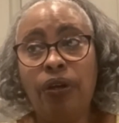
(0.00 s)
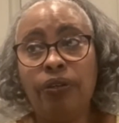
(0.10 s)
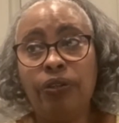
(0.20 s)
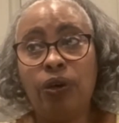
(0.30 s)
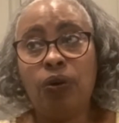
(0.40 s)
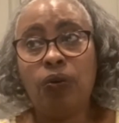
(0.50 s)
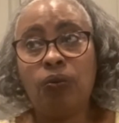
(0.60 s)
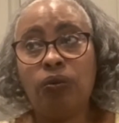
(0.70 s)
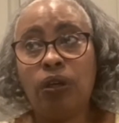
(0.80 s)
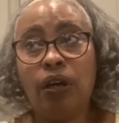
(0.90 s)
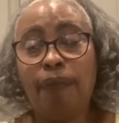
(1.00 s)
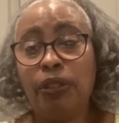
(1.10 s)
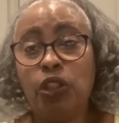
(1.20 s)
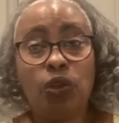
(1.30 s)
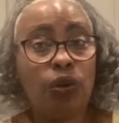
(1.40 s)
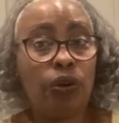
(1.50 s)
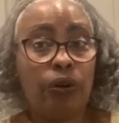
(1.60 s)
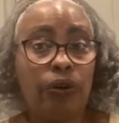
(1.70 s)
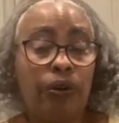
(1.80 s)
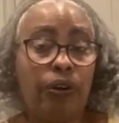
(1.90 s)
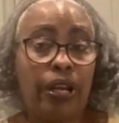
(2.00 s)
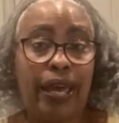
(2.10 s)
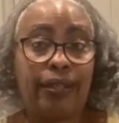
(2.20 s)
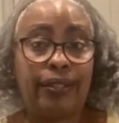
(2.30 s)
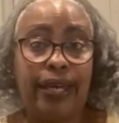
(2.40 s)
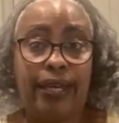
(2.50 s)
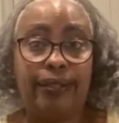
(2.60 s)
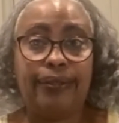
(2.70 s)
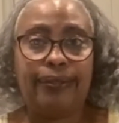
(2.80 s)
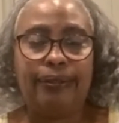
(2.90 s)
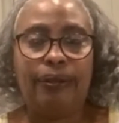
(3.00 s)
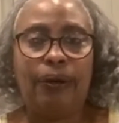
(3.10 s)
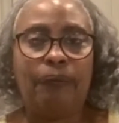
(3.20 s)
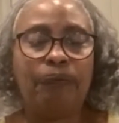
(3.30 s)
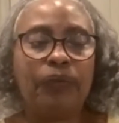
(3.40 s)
you know, up until her last days, you know.